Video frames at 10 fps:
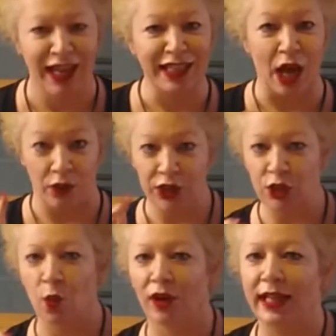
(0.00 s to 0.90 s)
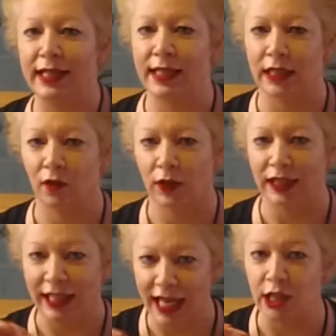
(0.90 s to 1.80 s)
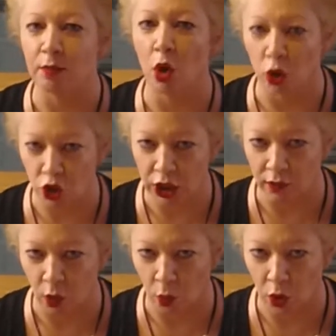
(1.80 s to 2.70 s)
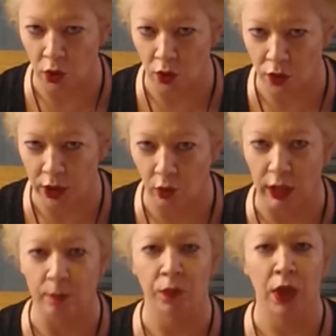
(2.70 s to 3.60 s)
Now this is where it gets significant, the etymology of the word theory.